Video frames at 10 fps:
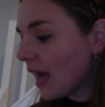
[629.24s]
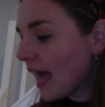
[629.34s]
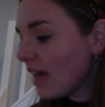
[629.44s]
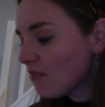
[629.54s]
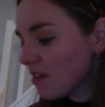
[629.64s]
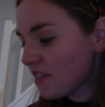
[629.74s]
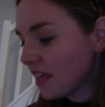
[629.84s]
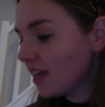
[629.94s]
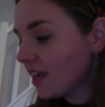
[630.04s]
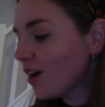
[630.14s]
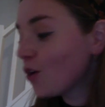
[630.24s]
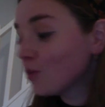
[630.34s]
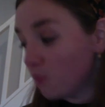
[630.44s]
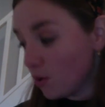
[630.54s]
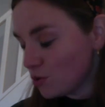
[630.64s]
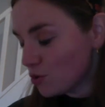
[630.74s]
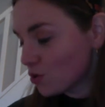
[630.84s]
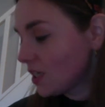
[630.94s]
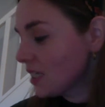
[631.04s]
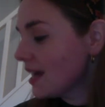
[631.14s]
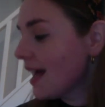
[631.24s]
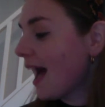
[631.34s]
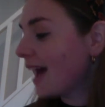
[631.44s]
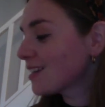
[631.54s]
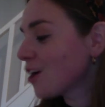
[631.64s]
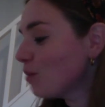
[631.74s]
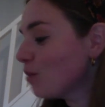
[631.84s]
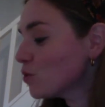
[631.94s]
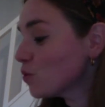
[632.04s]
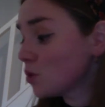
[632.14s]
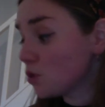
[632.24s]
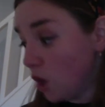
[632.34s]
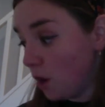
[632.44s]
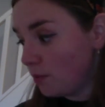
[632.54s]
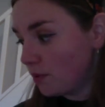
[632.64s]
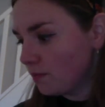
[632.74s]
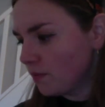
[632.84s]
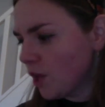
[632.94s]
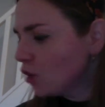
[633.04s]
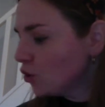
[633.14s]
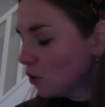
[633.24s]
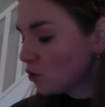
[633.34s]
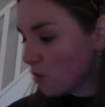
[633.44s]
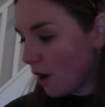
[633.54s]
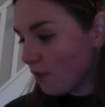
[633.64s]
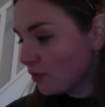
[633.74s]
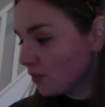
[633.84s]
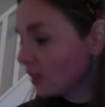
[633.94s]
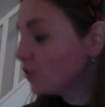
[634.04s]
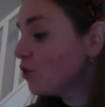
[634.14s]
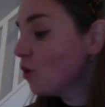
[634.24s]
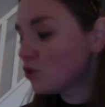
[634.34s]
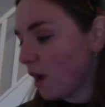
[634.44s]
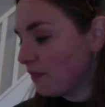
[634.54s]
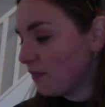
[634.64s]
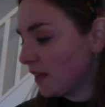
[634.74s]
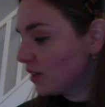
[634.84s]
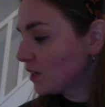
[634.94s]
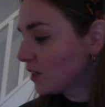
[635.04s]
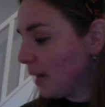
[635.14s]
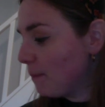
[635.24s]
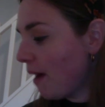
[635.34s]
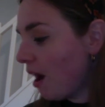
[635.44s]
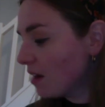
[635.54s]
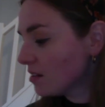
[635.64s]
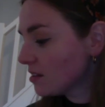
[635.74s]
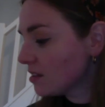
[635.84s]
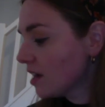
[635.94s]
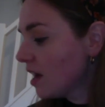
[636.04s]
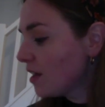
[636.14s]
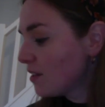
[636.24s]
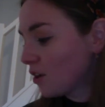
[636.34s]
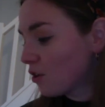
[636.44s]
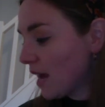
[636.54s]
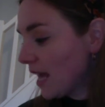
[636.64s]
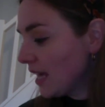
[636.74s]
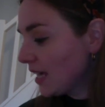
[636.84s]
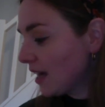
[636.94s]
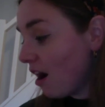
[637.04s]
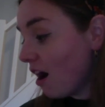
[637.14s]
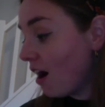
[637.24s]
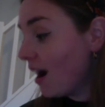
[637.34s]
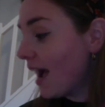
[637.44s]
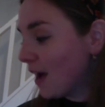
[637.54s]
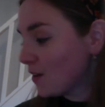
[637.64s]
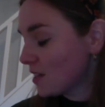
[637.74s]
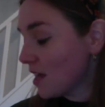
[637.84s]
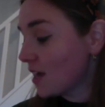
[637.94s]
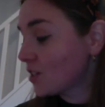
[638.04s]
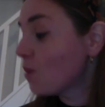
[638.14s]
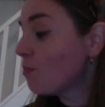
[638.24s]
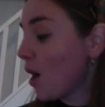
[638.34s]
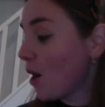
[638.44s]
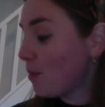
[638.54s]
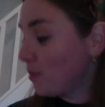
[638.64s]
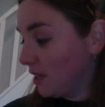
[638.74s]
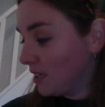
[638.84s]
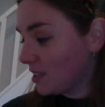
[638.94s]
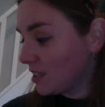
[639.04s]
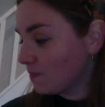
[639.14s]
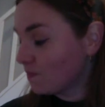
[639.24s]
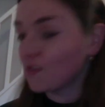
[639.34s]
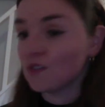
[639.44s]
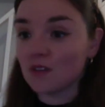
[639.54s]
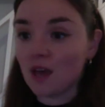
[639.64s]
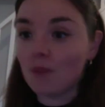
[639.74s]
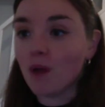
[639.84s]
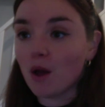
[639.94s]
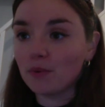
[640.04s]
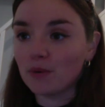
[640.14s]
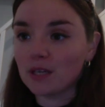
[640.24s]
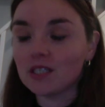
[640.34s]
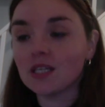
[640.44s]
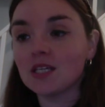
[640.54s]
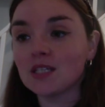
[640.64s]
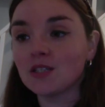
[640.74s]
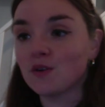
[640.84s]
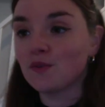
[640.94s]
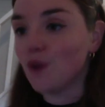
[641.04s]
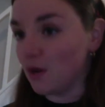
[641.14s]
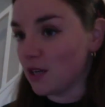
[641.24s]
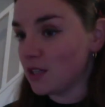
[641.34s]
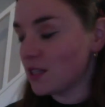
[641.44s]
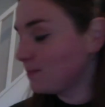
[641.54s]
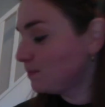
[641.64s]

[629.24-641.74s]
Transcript: Everything on Bond Street had come to a stop. No traffic could get past the grey car outside Mulberry's. So that Mulberry's is the florist.